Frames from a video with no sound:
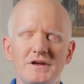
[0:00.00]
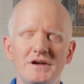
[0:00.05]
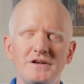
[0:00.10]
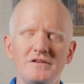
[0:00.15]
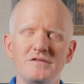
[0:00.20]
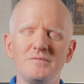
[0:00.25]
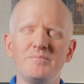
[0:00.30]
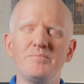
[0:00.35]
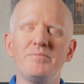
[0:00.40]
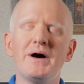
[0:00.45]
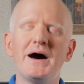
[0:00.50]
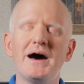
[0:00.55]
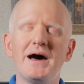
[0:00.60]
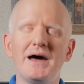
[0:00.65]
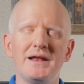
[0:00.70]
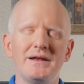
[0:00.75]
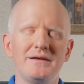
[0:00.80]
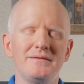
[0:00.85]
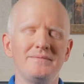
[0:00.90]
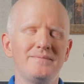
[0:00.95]
things,
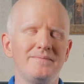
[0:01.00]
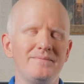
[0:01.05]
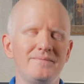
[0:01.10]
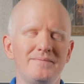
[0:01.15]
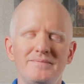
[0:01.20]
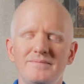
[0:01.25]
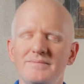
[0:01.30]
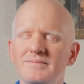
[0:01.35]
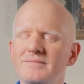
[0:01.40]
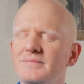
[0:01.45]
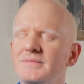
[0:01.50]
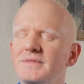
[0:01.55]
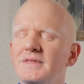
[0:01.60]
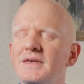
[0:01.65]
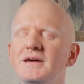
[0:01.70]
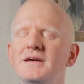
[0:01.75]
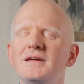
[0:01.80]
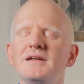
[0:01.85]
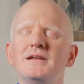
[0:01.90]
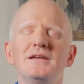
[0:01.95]
but
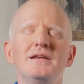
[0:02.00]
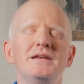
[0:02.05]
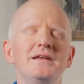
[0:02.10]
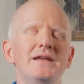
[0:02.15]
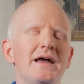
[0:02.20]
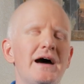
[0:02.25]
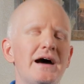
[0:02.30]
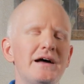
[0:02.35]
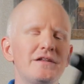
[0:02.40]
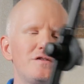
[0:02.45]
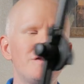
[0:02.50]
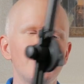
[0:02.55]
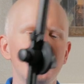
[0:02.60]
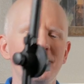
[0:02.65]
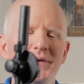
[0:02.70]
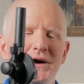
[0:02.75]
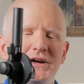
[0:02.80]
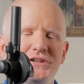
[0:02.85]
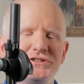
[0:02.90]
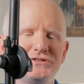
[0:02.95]
not
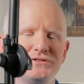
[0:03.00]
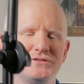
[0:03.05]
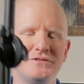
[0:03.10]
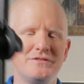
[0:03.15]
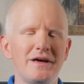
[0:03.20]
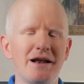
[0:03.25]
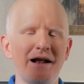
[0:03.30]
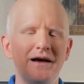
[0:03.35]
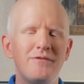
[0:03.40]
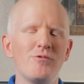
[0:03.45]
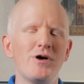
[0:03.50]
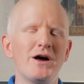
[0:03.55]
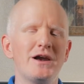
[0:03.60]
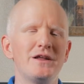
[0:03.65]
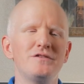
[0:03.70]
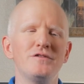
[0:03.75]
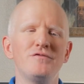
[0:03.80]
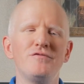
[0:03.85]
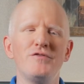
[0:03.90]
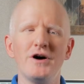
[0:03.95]
so much that I want
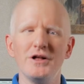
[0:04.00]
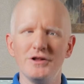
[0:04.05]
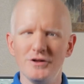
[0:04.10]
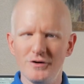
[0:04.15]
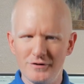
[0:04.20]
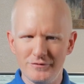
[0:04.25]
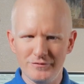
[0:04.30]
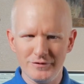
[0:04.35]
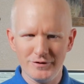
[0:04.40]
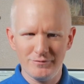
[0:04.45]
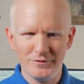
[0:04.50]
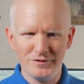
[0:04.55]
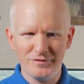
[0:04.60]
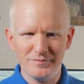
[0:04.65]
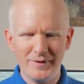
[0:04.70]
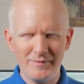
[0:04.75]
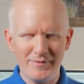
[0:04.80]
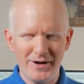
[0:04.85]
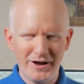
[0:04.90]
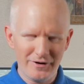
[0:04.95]
it to fall over
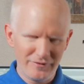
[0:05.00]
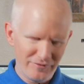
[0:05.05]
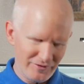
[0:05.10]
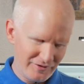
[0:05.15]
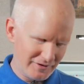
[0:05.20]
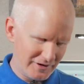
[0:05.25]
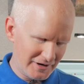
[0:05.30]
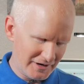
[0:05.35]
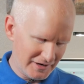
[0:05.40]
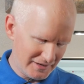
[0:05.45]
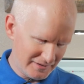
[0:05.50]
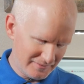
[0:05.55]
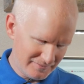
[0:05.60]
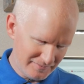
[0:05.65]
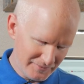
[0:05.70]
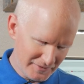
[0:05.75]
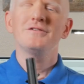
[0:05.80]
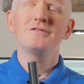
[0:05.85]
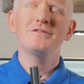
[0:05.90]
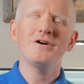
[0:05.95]
with my microphone on it.
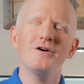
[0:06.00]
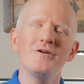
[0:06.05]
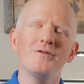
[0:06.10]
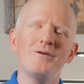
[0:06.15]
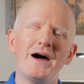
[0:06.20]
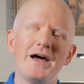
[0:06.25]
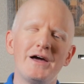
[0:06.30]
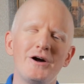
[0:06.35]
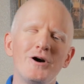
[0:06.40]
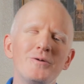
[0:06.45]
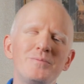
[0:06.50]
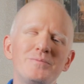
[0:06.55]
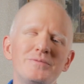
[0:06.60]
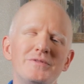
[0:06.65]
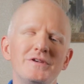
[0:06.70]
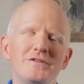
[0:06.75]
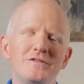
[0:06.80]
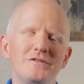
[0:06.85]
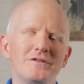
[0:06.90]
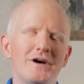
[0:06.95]
So I hope
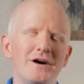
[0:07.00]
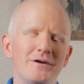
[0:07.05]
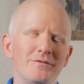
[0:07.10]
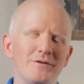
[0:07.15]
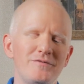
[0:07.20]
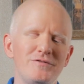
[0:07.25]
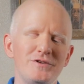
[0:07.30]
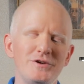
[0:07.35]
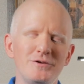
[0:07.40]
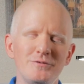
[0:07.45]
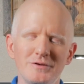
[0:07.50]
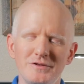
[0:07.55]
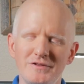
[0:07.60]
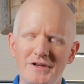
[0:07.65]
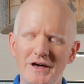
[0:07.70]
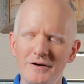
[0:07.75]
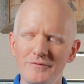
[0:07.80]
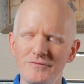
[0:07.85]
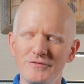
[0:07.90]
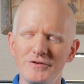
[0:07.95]
this review was
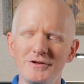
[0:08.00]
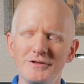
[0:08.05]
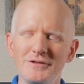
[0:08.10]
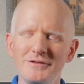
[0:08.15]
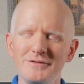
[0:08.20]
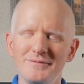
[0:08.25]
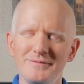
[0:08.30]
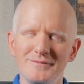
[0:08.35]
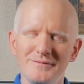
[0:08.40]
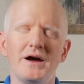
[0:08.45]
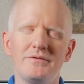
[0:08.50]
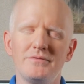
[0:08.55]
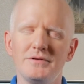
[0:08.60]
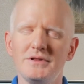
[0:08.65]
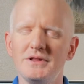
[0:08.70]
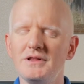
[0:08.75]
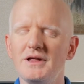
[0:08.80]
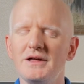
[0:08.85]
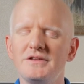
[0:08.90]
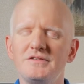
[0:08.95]
helpful. I'd
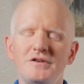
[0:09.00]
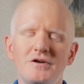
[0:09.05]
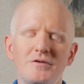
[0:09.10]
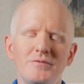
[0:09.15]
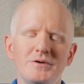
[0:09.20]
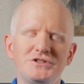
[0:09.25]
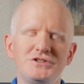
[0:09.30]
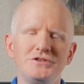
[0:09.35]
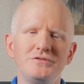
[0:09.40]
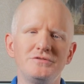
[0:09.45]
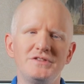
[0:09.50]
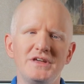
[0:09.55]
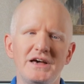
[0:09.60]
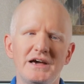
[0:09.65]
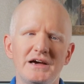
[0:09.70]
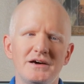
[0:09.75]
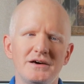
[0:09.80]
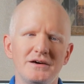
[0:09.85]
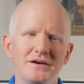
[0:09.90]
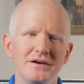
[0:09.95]
really like to know what you
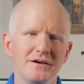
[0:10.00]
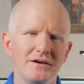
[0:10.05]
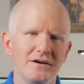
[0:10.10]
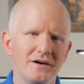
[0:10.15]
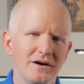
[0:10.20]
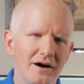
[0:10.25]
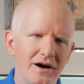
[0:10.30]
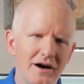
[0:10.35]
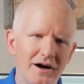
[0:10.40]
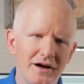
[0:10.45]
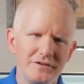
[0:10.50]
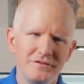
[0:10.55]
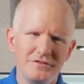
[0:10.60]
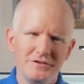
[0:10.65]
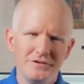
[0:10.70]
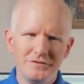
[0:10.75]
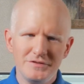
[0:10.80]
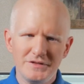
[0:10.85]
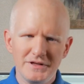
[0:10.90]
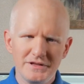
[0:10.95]
think.
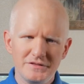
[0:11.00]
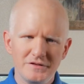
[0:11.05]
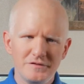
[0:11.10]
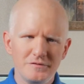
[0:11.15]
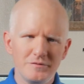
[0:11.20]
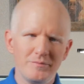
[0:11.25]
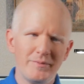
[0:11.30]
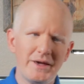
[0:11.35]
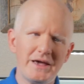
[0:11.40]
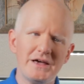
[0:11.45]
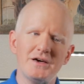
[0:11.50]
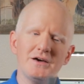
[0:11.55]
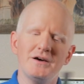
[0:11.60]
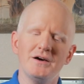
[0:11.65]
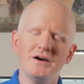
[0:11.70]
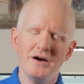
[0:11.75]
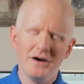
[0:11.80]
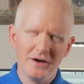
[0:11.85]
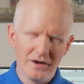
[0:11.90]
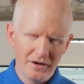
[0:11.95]
Do you think this would make
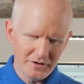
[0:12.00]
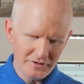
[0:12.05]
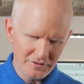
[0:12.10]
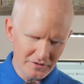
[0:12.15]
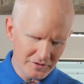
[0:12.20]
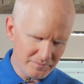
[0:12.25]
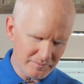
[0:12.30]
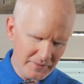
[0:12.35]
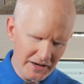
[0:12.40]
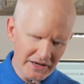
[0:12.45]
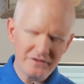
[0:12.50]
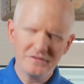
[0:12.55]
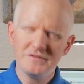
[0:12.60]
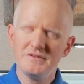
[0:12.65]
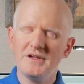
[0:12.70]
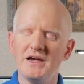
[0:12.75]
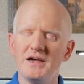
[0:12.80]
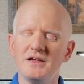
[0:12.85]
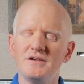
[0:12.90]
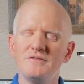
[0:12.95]
a good mic
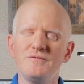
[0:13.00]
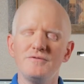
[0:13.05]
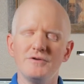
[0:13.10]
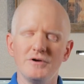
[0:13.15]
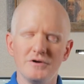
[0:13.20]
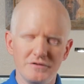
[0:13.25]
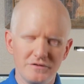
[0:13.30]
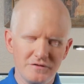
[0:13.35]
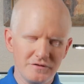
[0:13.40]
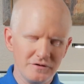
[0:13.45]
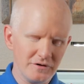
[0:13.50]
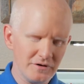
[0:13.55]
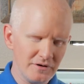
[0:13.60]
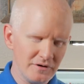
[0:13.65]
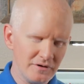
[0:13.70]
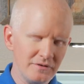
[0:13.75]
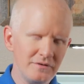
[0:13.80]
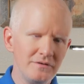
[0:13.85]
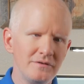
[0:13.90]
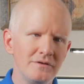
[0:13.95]
stand for
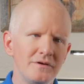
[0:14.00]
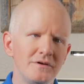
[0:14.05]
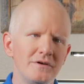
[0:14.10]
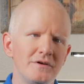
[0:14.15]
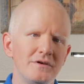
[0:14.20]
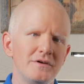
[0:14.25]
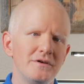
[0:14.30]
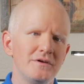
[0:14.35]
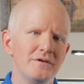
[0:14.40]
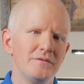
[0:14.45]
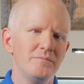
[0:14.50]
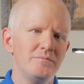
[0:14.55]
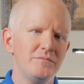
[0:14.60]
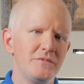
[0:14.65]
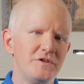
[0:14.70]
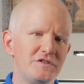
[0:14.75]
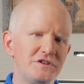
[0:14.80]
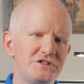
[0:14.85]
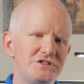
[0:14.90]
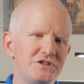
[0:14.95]
certain
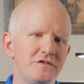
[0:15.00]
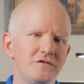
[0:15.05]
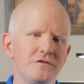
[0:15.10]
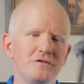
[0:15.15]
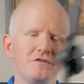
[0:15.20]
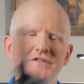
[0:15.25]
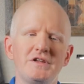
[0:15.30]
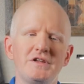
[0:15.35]
musicians or